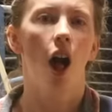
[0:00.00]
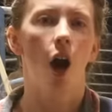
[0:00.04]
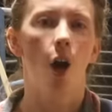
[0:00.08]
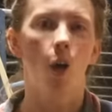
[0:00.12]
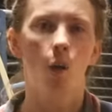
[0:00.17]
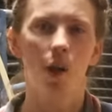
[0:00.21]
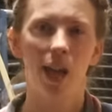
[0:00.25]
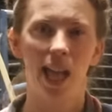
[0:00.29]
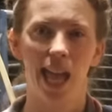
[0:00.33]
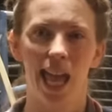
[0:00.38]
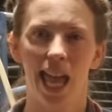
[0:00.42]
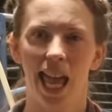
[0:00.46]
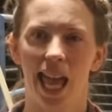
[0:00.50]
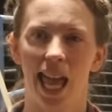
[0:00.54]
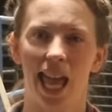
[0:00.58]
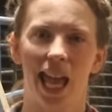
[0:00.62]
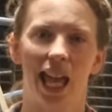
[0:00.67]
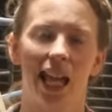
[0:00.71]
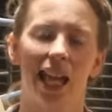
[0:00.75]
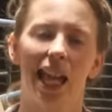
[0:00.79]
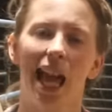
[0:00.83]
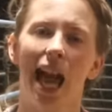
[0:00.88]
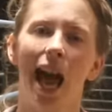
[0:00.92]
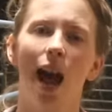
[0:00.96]

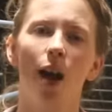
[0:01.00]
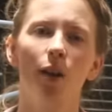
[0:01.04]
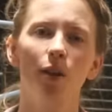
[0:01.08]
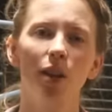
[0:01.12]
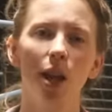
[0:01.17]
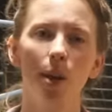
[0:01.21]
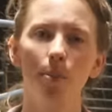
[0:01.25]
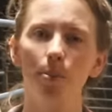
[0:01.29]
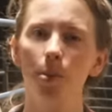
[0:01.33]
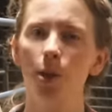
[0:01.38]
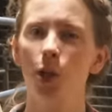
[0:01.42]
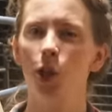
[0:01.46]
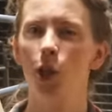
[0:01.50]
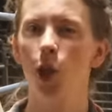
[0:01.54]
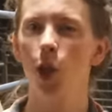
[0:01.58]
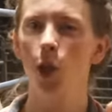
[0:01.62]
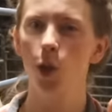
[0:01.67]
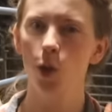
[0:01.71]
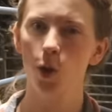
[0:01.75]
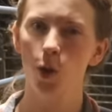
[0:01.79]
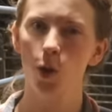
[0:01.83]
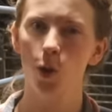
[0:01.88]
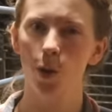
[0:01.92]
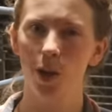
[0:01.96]
Okay, cow number
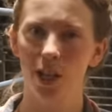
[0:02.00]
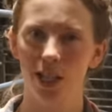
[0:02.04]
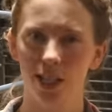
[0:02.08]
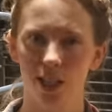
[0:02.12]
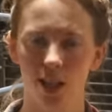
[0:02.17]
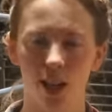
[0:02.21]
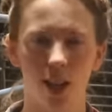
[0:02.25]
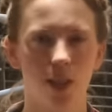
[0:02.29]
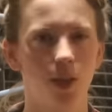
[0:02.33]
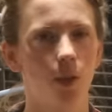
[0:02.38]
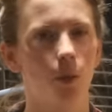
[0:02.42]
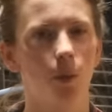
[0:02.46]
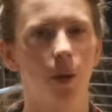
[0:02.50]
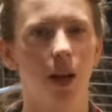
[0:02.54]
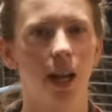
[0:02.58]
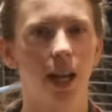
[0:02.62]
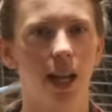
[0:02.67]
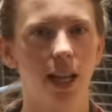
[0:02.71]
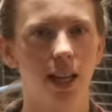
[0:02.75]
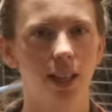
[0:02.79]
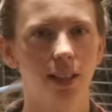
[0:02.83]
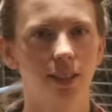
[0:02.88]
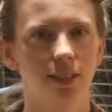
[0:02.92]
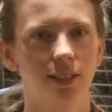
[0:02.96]
two is on the
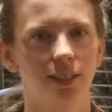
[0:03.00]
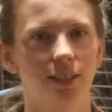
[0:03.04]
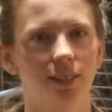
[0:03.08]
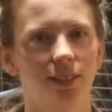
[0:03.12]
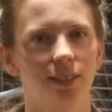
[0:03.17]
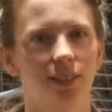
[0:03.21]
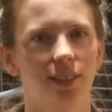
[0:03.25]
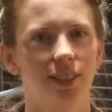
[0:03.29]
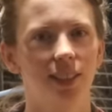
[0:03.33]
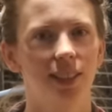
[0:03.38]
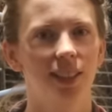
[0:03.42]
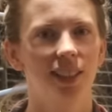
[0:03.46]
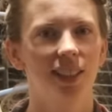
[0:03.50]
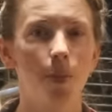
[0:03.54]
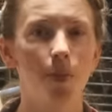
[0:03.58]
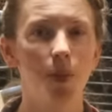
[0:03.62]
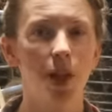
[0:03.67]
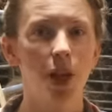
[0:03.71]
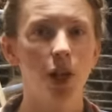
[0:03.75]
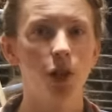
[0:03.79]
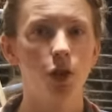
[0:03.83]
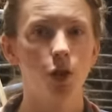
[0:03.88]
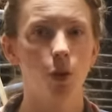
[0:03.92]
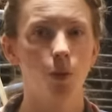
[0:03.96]
way.
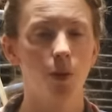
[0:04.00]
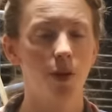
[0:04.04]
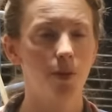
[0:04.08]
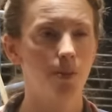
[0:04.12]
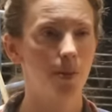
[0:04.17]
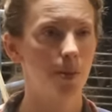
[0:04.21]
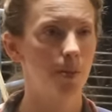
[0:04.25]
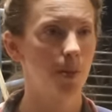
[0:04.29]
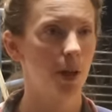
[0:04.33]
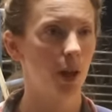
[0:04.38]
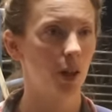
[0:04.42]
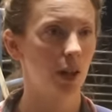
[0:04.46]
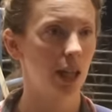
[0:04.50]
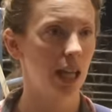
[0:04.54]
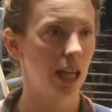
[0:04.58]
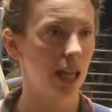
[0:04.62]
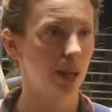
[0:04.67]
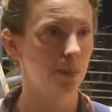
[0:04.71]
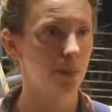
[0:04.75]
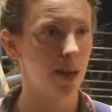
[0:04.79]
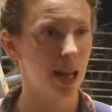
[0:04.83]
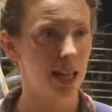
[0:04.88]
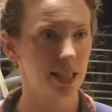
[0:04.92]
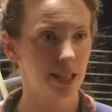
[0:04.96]
So we've been
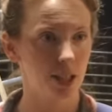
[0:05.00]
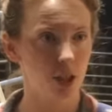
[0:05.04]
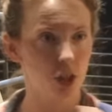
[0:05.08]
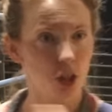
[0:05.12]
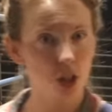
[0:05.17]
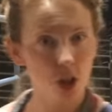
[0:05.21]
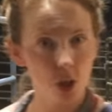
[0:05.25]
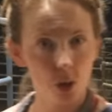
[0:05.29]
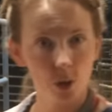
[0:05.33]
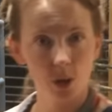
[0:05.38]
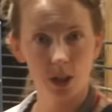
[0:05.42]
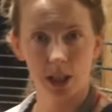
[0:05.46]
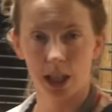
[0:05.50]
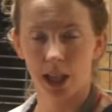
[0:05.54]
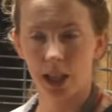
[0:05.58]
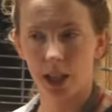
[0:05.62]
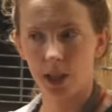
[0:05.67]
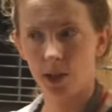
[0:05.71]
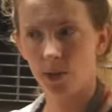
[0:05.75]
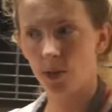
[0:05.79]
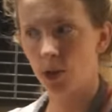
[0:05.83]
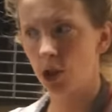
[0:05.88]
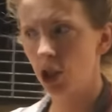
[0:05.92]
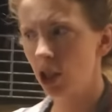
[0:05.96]
milking
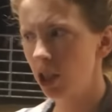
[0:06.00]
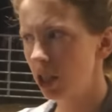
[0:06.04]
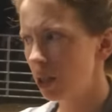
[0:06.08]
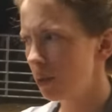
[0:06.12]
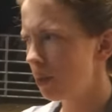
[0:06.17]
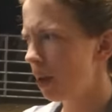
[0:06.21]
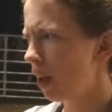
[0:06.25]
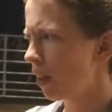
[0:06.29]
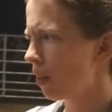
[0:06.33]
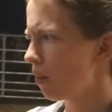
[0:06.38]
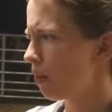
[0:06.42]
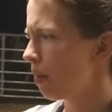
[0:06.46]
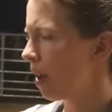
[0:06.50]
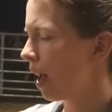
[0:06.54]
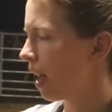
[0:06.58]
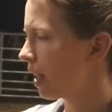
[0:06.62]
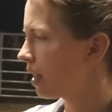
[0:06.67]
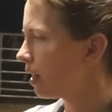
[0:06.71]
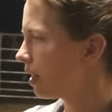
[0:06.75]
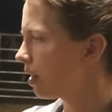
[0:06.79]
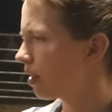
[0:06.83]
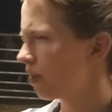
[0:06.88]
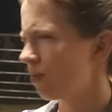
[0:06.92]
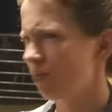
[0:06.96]
Massachusetts for just about the
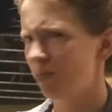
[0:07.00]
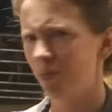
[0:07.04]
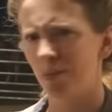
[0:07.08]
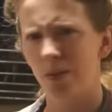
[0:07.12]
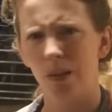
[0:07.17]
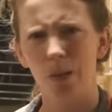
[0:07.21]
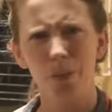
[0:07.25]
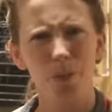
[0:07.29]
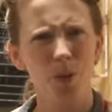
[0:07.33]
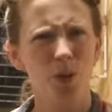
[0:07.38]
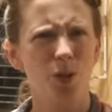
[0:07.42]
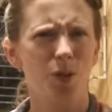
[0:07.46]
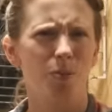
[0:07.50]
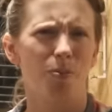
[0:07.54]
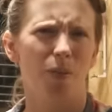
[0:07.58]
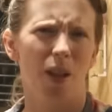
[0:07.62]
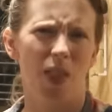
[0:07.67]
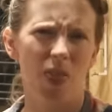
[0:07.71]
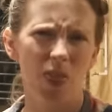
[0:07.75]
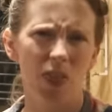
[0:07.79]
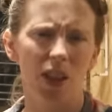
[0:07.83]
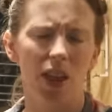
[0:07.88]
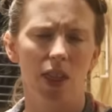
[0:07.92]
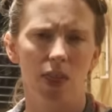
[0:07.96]
past almost
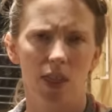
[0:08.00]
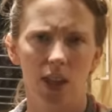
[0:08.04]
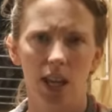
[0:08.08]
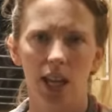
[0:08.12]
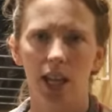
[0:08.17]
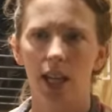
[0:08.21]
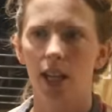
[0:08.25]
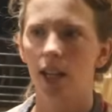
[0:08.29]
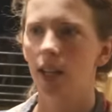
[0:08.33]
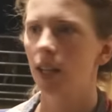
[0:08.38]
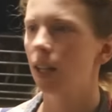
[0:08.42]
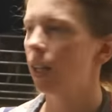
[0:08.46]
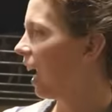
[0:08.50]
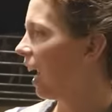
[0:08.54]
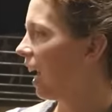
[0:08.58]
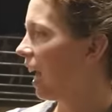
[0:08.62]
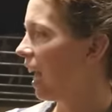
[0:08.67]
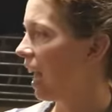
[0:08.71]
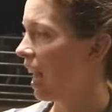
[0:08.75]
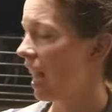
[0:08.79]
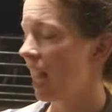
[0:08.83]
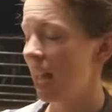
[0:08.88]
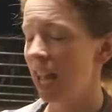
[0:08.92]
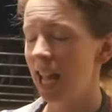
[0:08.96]
month, I think.
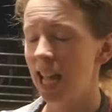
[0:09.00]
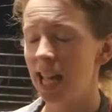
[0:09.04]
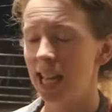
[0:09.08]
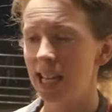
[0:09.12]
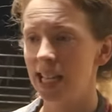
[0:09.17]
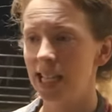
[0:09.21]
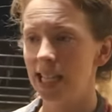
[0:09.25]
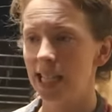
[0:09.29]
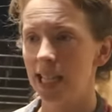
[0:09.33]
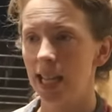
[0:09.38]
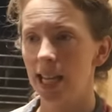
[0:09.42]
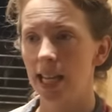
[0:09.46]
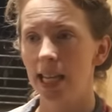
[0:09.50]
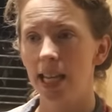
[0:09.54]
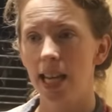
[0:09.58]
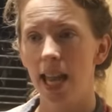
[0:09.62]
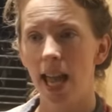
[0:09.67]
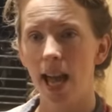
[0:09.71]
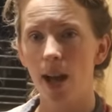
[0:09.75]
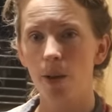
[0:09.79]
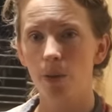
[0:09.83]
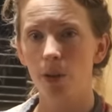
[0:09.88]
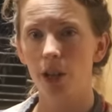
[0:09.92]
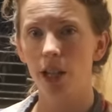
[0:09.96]
And
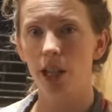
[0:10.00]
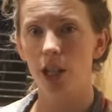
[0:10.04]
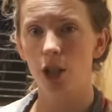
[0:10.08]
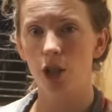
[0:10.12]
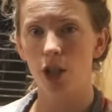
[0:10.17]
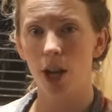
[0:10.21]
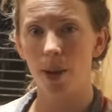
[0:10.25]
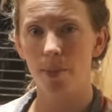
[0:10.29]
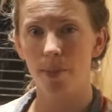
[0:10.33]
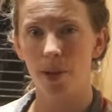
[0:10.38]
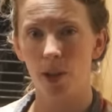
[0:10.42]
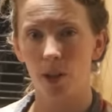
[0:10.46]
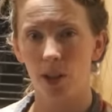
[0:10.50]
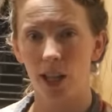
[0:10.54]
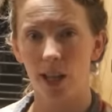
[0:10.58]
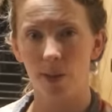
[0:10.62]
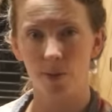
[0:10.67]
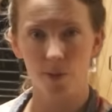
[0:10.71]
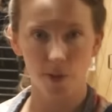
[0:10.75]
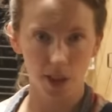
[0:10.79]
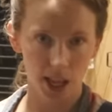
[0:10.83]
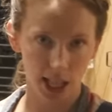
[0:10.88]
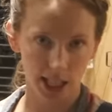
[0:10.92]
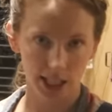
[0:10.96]
now we're gonna try milking
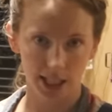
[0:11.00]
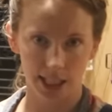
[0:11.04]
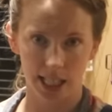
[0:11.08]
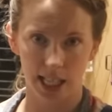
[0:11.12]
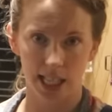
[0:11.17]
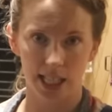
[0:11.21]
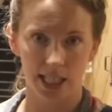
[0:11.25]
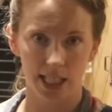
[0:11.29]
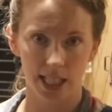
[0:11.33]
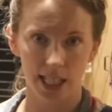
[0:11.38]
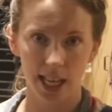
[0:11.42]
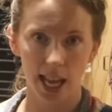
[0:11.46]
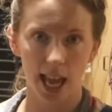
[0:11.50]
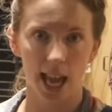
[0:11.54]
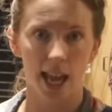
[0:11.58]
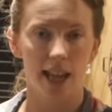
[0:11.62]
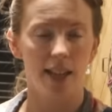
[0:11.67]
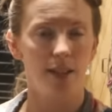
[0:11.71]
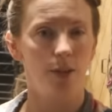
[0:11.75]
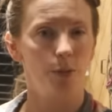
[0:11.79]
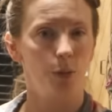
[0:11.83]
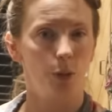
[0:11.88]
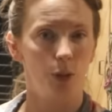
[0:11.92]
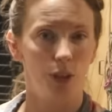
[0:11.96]
Fancy
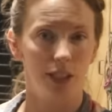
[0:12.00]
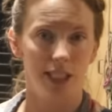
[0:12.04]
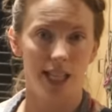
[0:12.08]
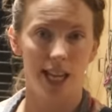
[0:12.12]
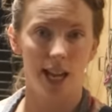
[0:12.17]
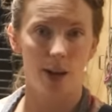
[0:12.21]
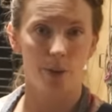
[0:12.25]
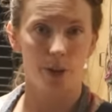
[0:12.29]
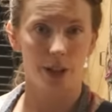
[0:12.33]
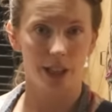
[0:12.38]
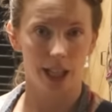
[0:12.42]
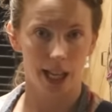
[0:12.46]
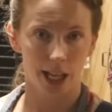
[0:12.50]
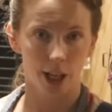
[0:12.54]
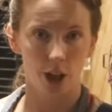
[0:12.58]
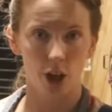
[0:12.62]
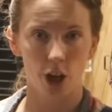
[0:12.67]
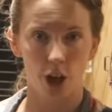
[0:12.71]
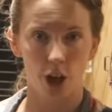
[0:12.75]
today, and we'll see how we like